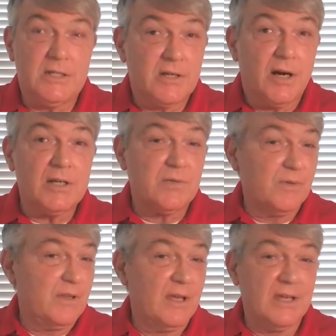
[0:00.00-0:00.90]
it starts
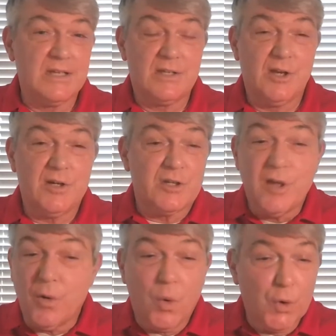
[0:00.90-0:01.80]
with this: there's
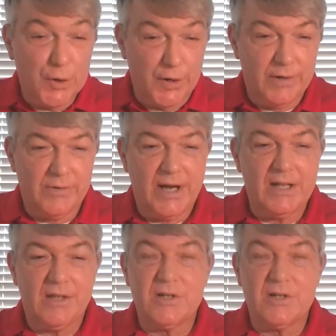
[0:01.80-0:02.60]
no order, right?